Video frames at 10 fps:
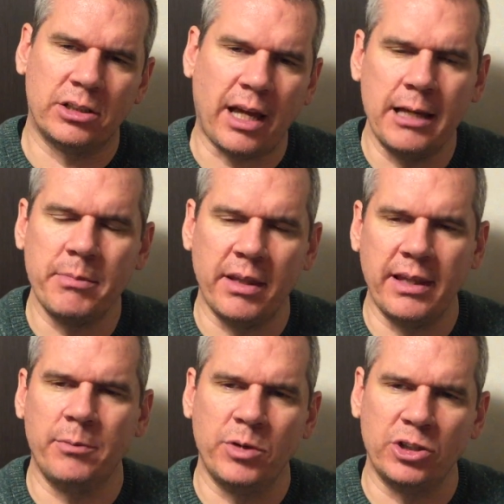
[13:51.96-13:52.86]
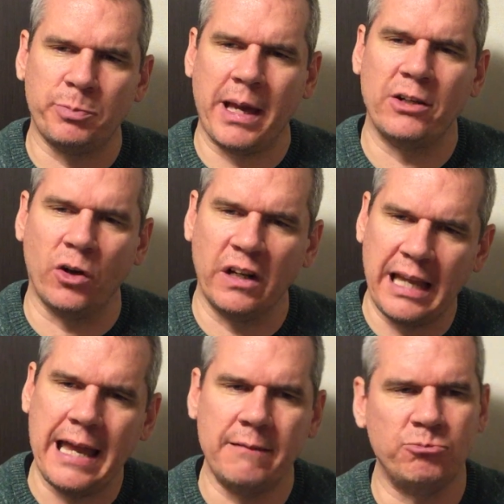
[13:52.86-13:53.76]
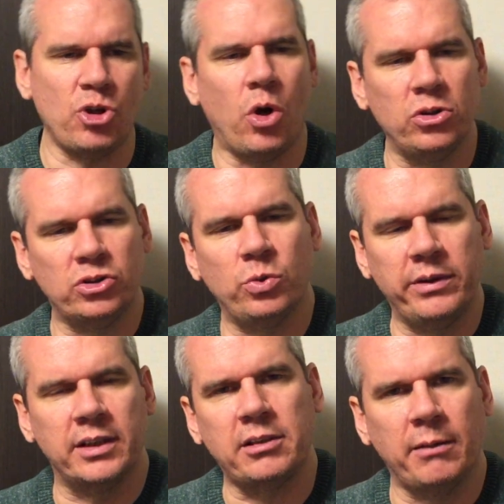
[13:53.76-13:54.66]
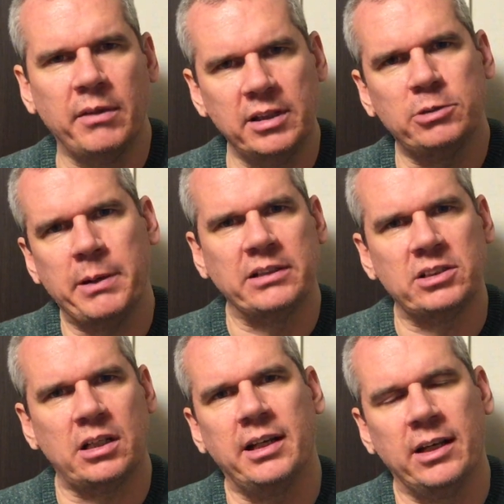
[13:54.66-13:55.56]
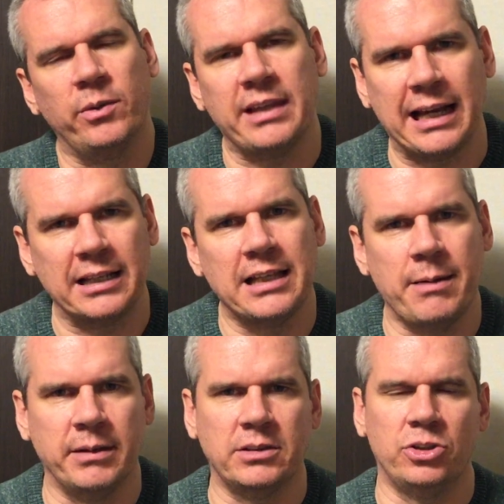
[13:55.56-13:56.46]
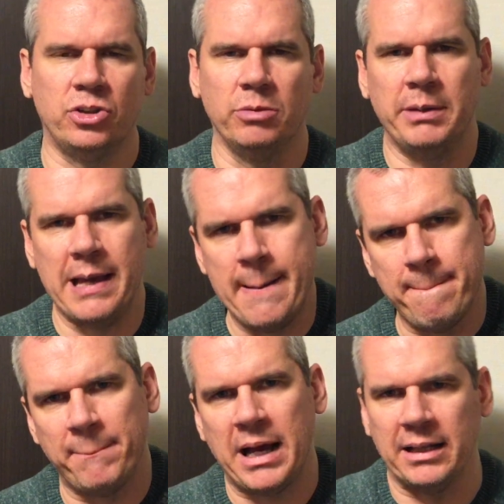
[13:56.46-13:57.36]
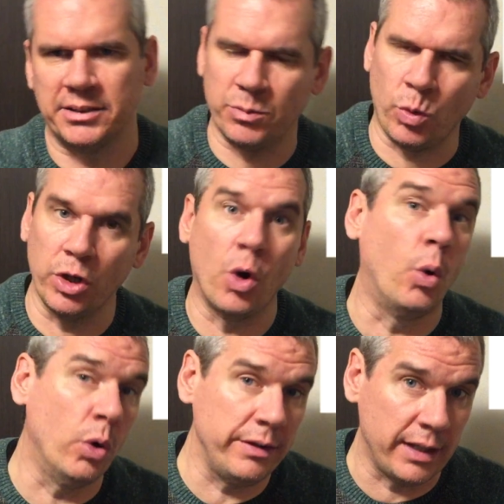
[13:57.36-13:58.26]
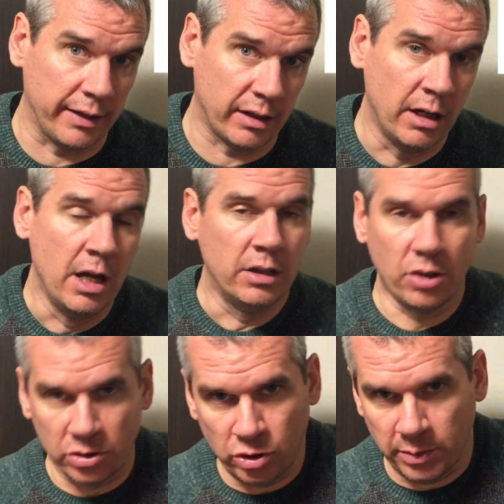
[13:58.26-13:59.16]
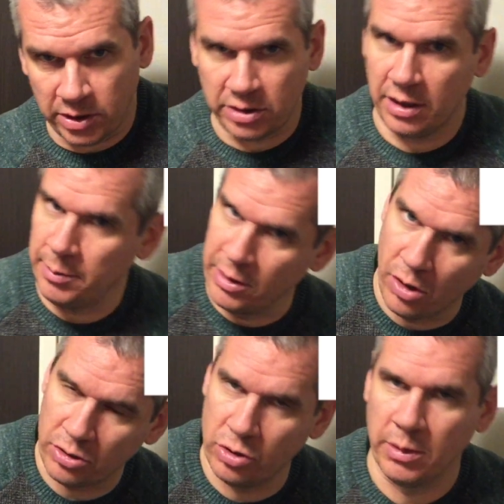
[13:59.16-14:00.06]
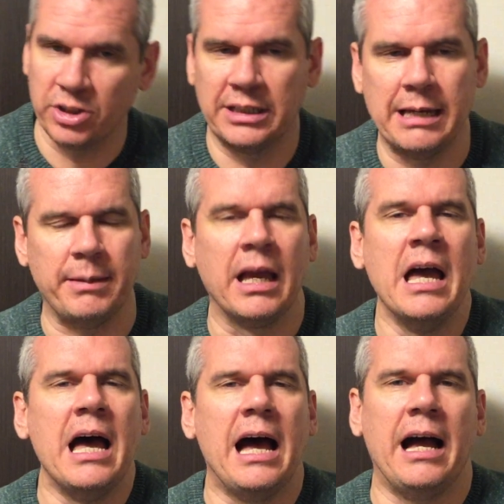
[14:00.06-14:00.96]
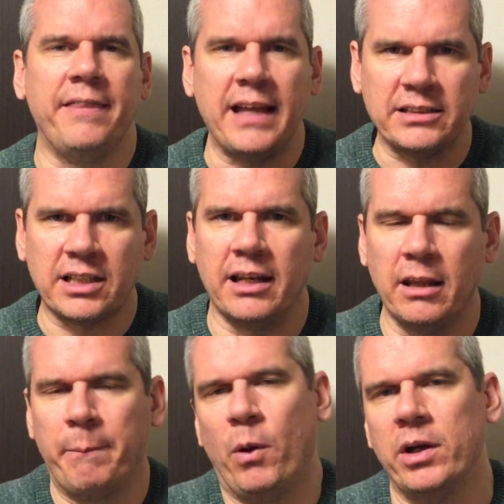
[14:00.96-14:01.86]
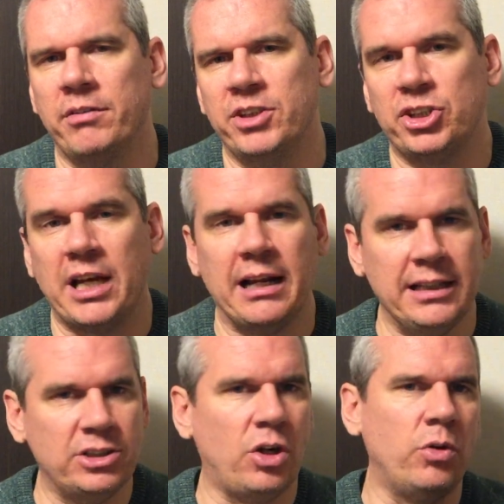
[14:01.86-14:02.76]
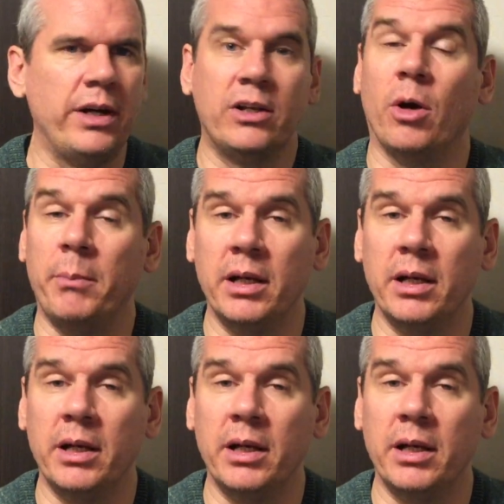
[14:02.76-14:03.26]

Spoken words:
time that they spend on games also with the time that they spend studying with academics. It shouldn't be imbalanced one or the other. Not too much study, but not too much gaming. And that's kind of the point of his channel. He's already got